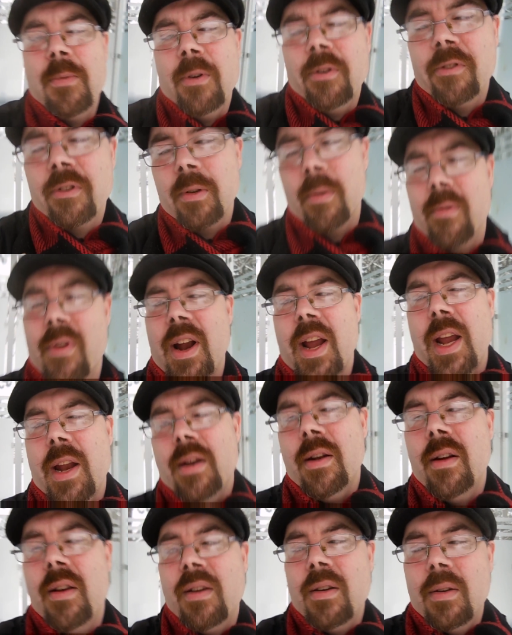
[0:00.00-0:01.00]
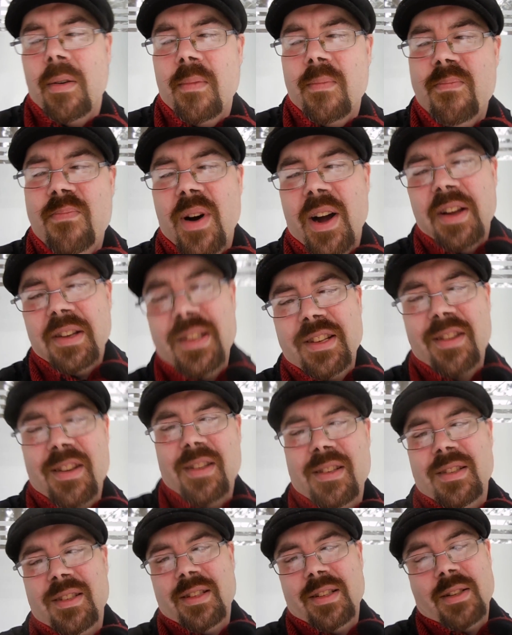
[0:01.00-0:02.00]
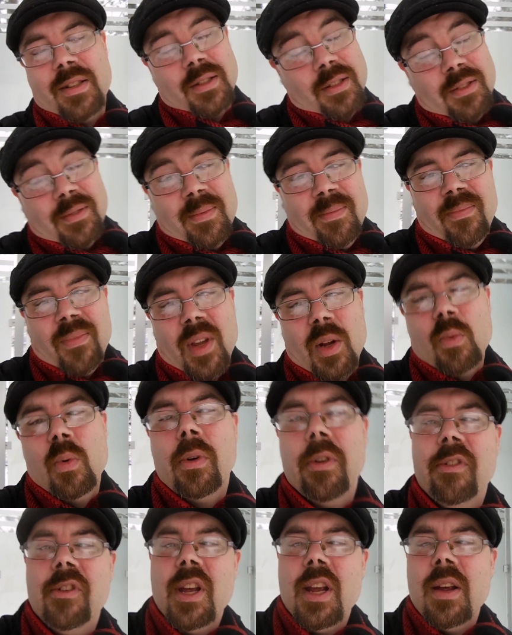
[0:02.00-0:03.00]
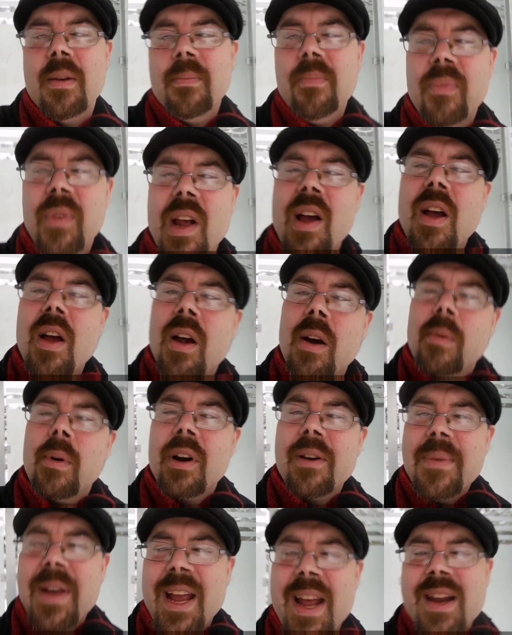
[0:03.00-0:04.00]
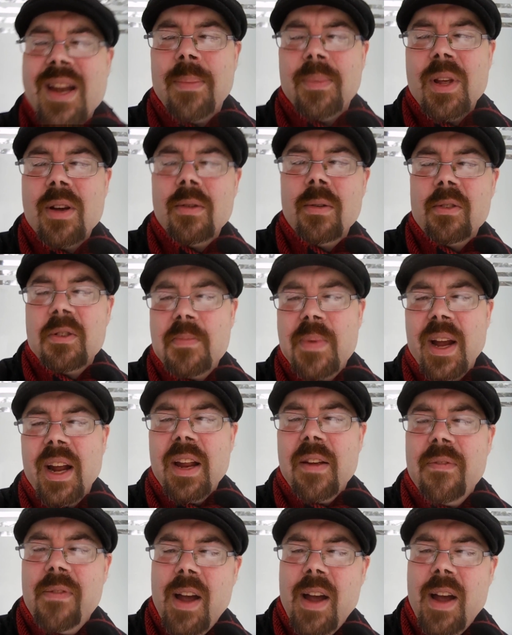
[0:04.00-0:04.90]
supposed to rain, but we'll see. We're going to be hitting up the old Spaghetti